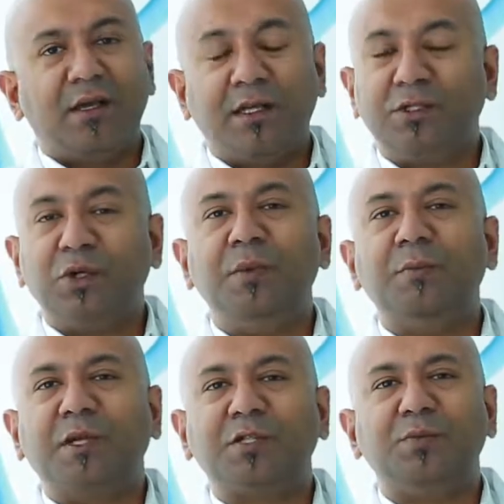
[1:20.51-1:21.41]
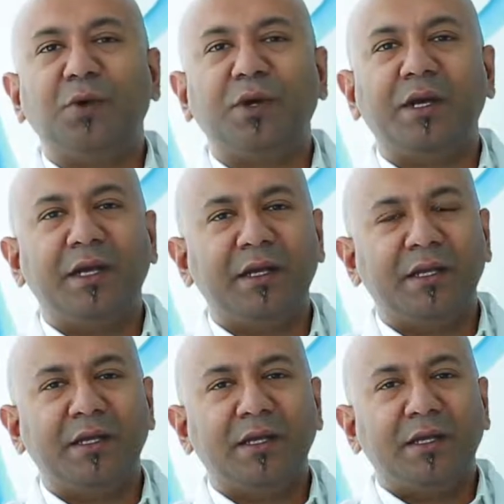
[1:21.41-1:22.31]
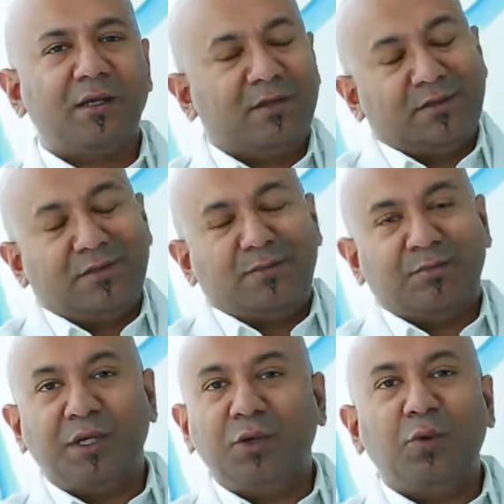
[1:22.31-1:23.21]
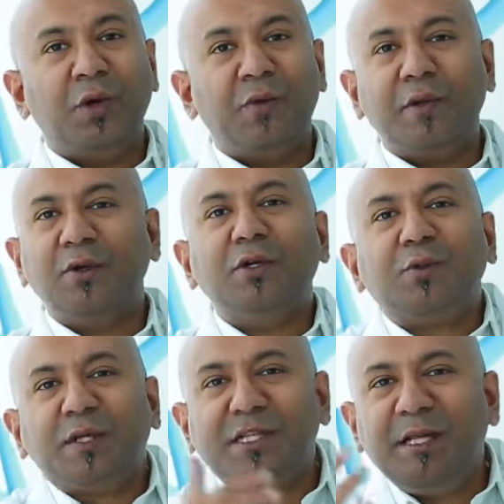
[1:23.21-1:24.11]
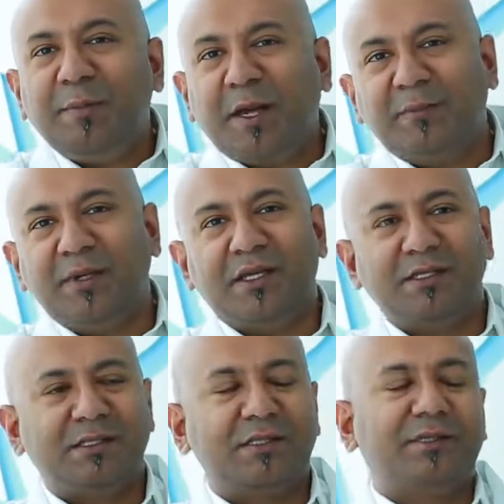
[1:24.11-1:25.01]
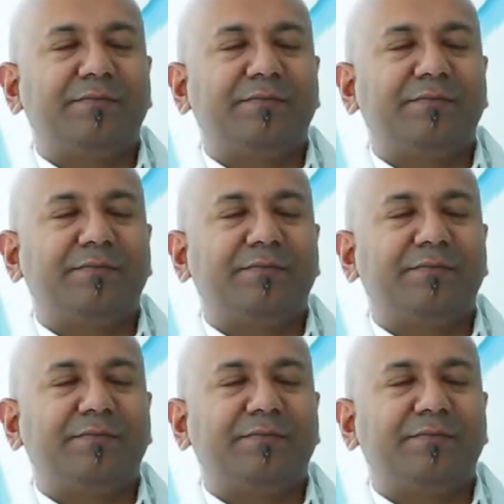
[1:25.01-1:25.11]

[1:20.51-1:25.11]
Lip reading: It should be much more in India, but no one even knows what sleep apnea is.